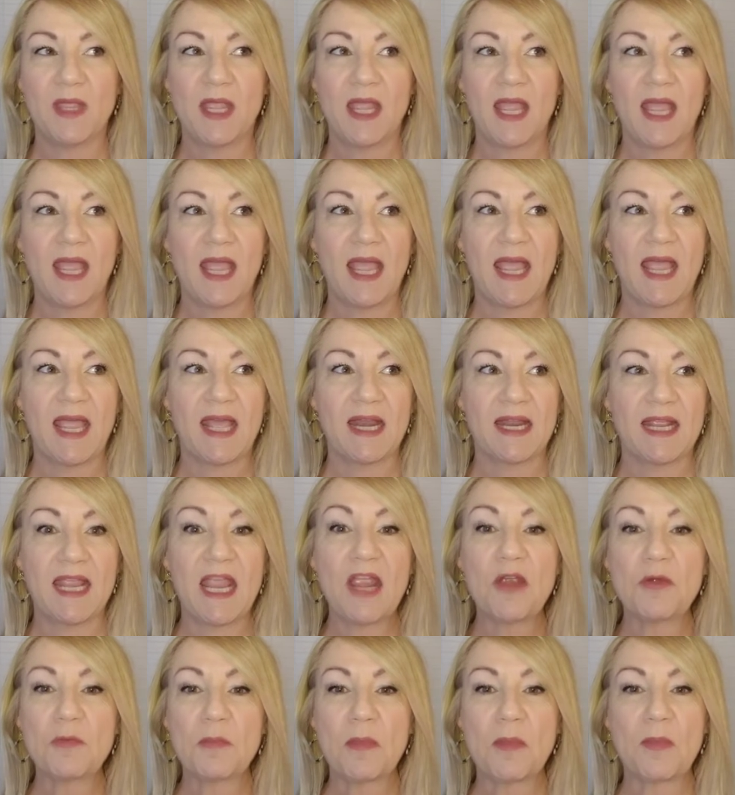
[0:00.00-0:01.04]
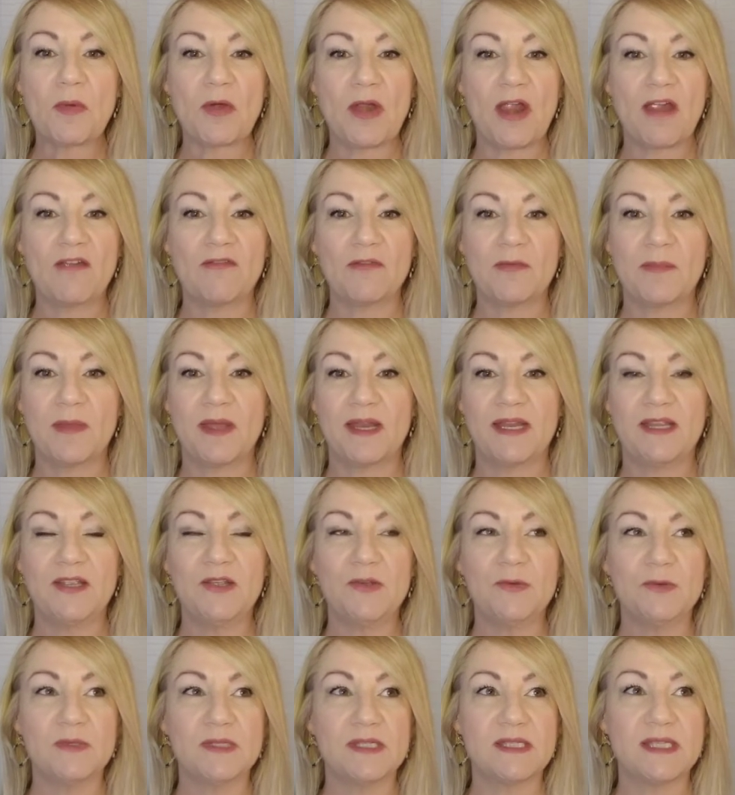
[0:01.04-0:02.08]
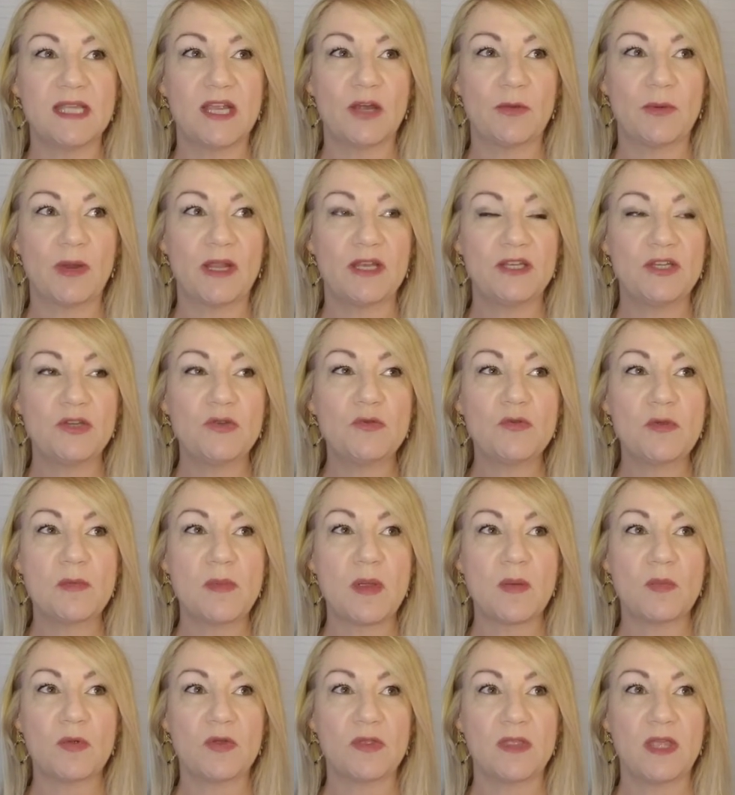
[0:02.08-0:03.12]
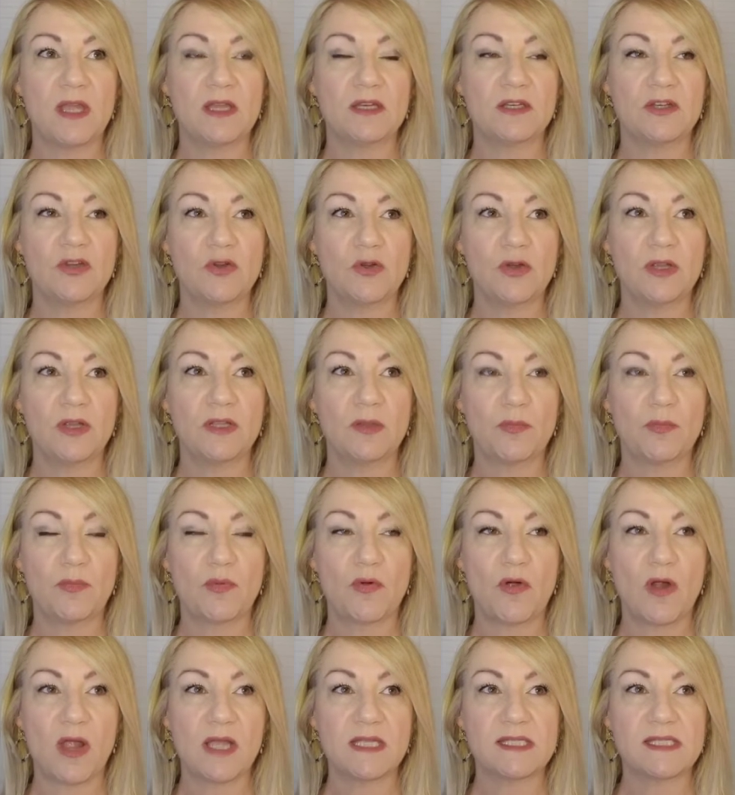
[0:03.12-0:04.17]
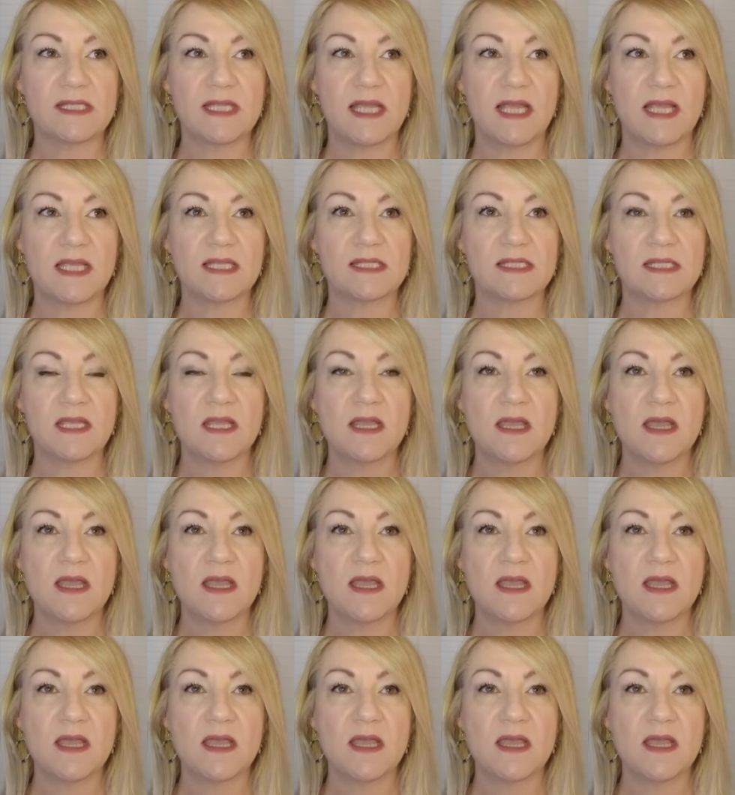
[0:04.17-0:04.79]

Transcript: and I can't remember everybody who was there, but I do remember that during the process